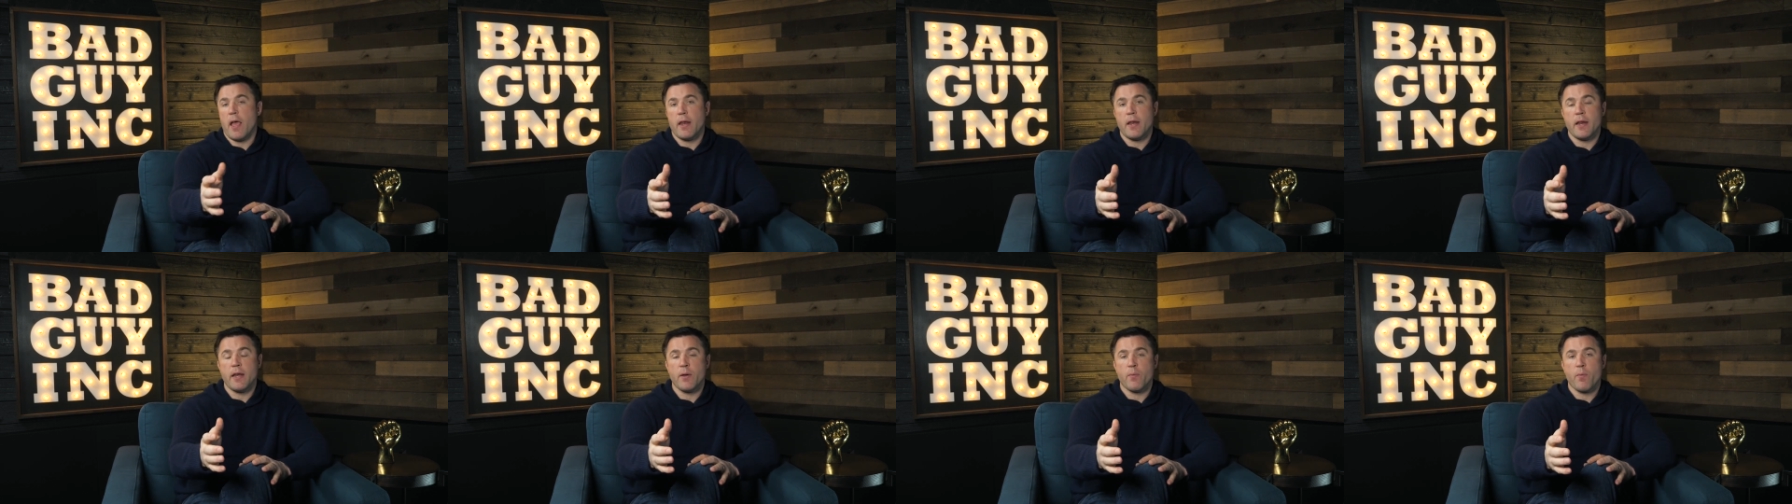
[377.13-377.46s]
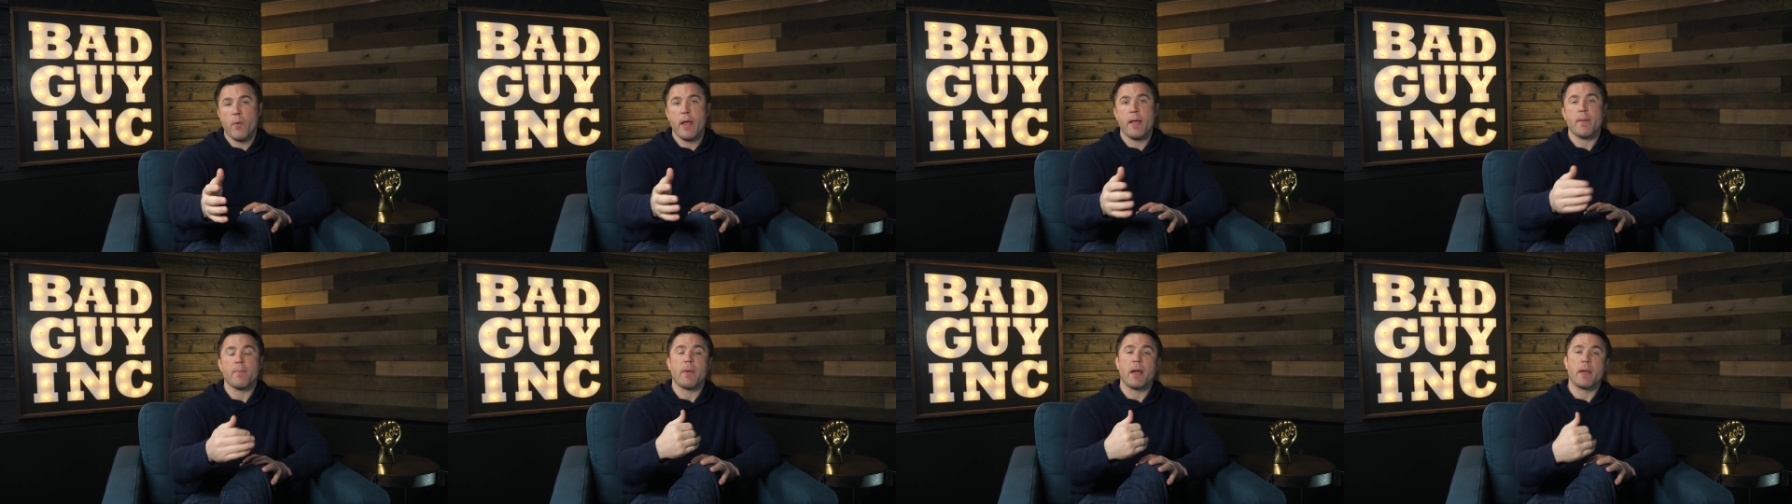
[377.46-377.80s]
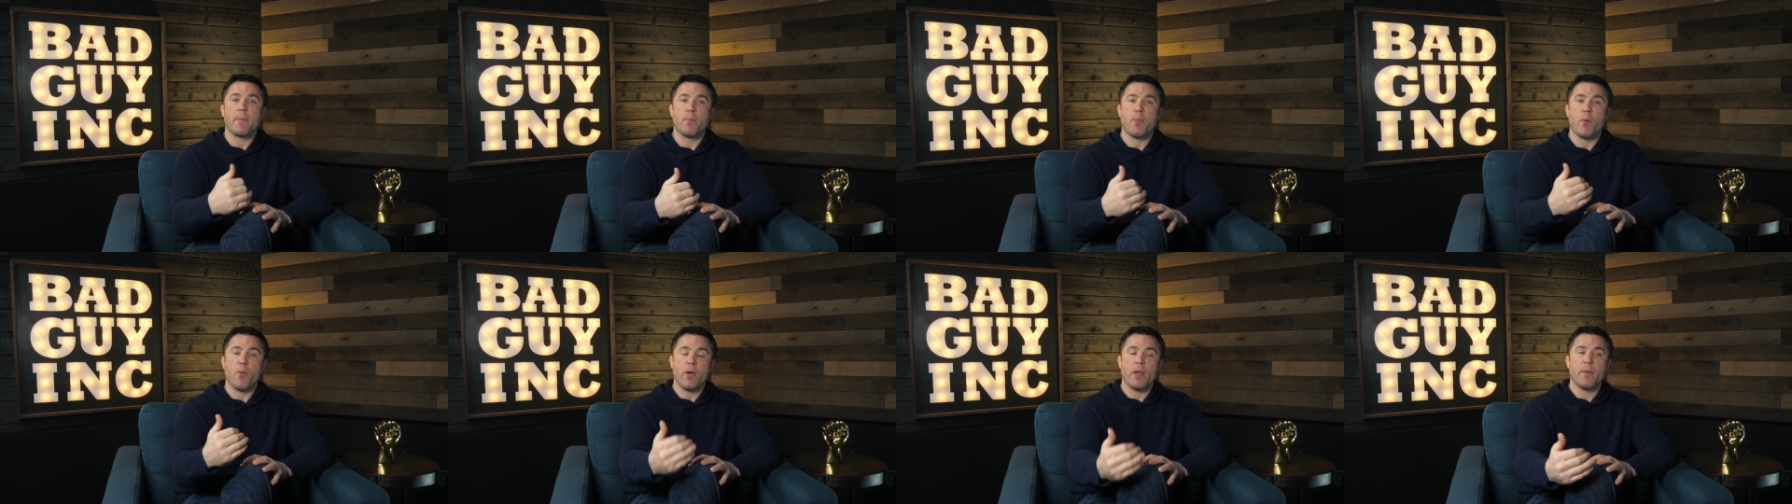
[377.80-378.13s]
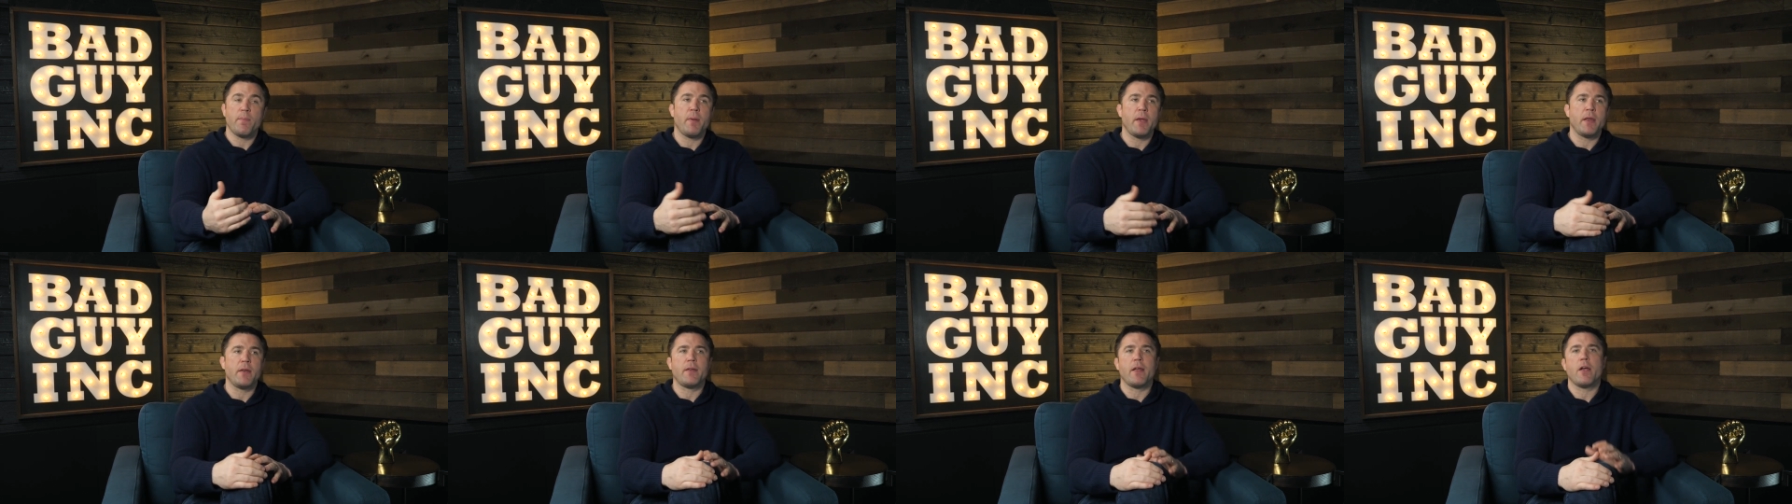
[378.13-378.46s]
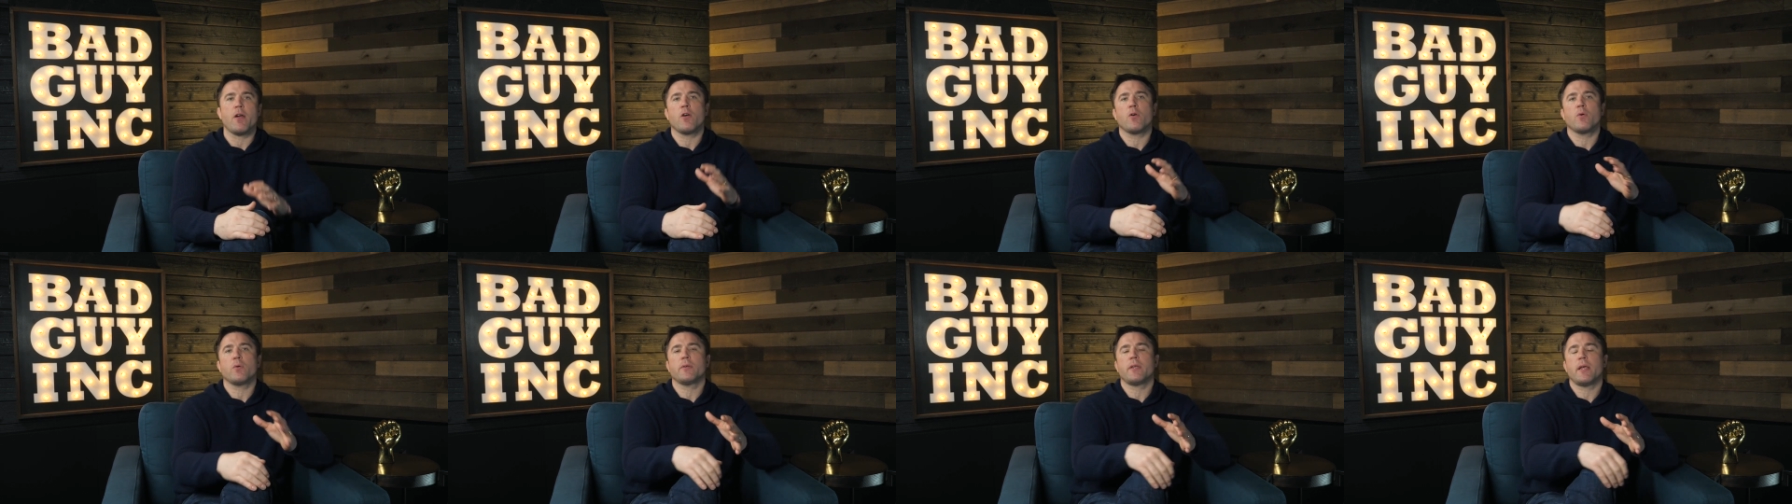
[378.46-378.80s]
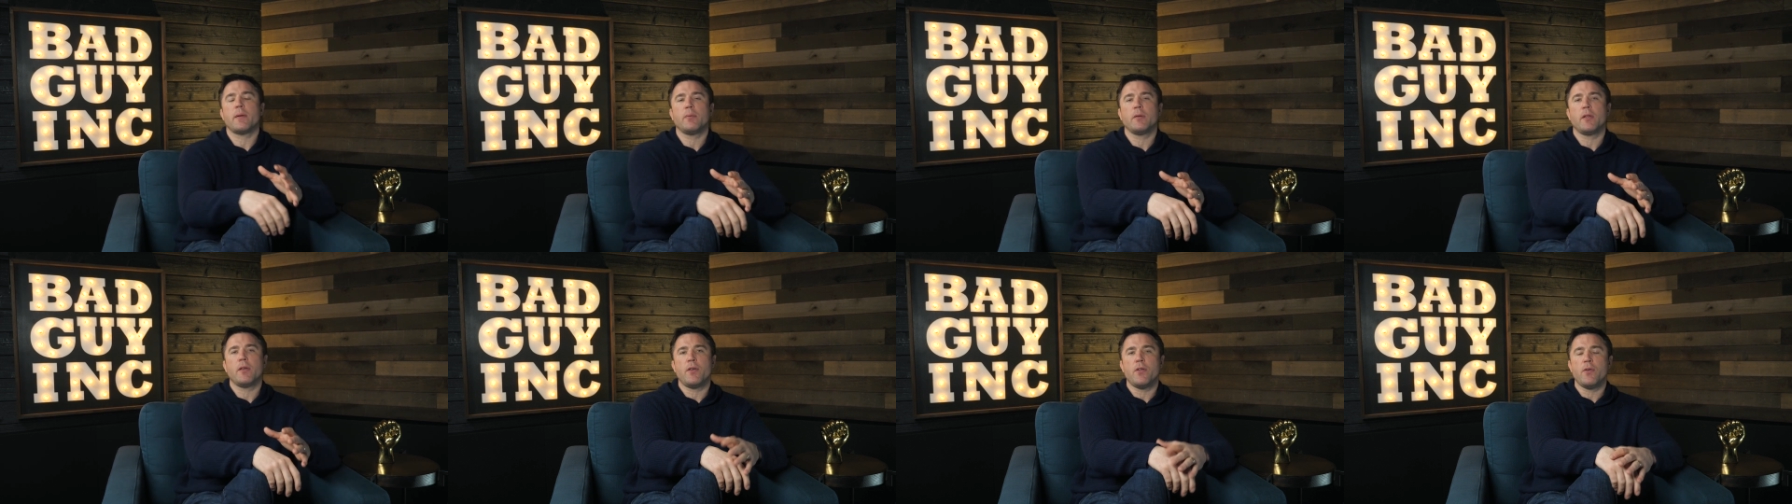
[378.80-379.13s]
At any rate, my point Derrick was
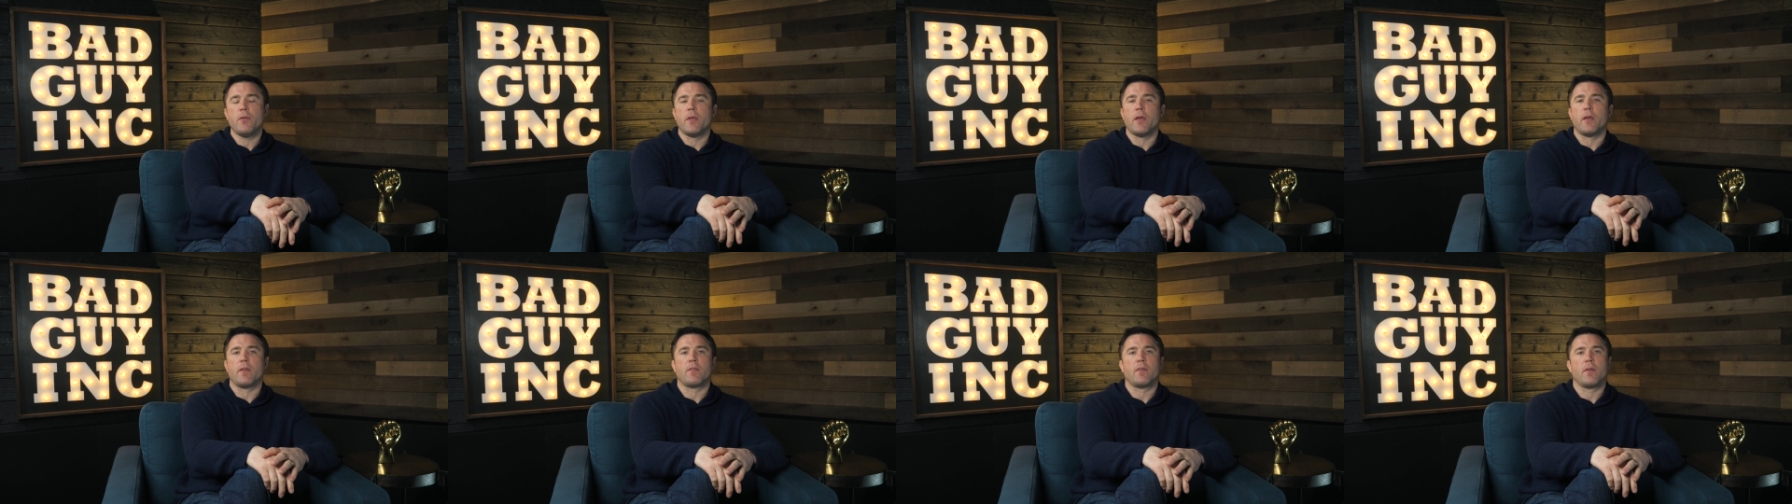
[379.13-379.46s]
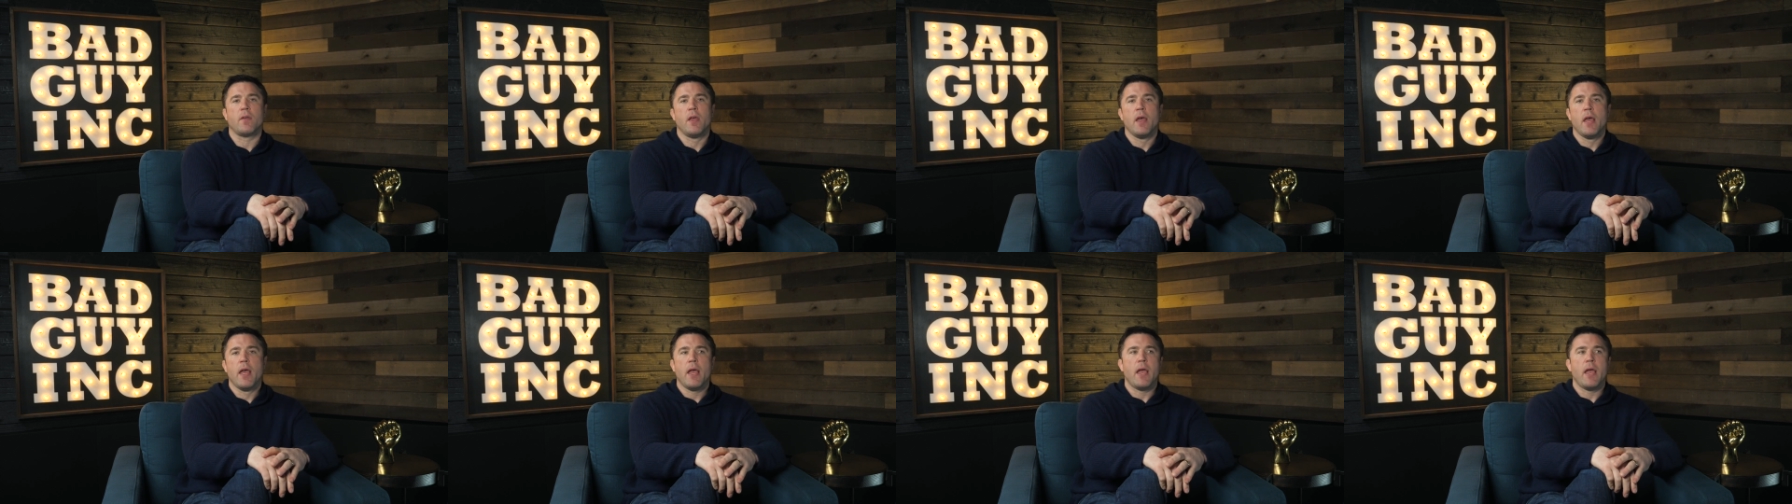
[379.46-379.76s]
able to do this.